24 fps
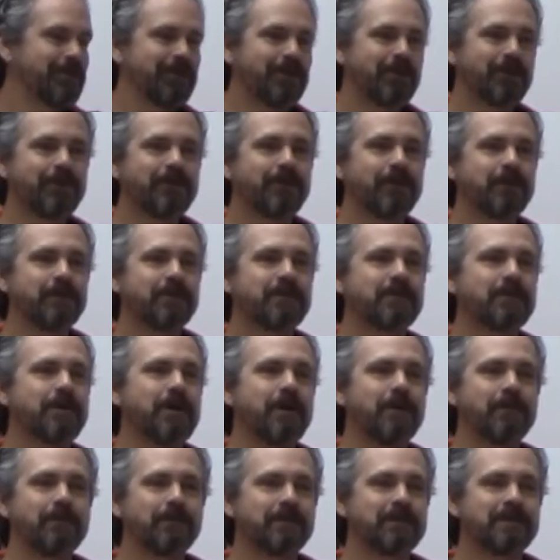Her first
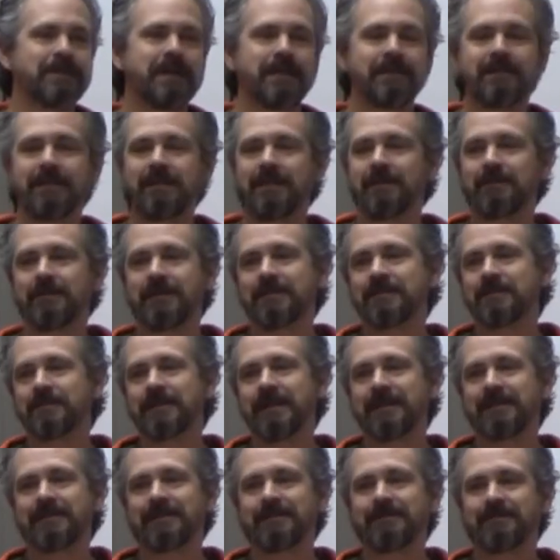thought was not that he
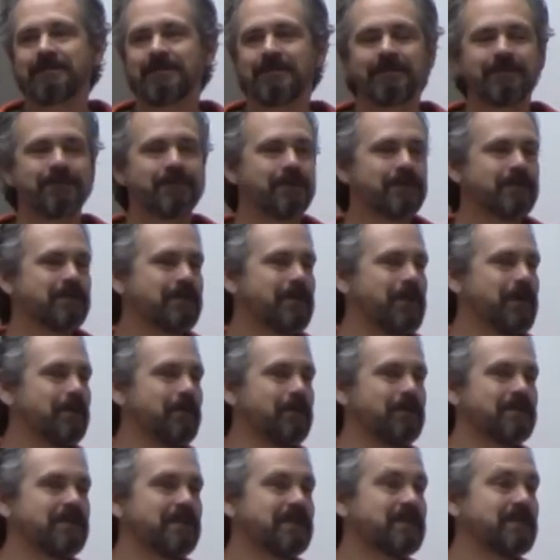resurrected. Her first
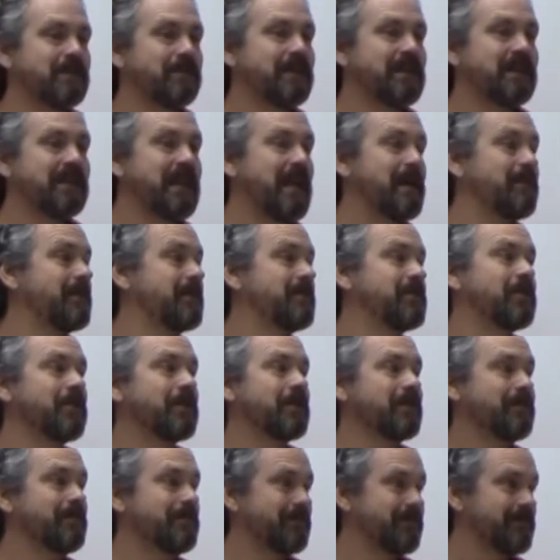thought was that somebody came and
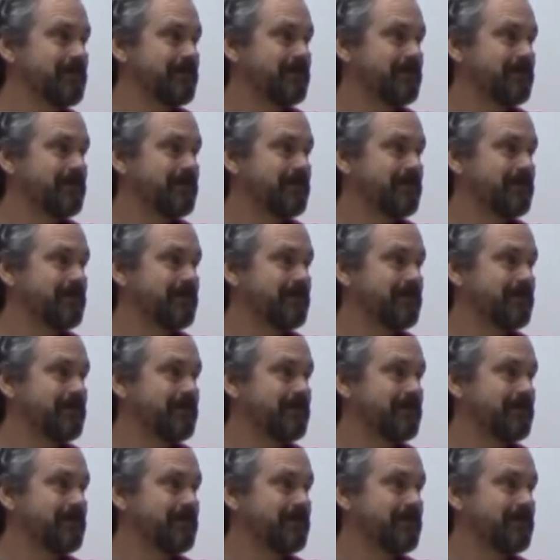took him.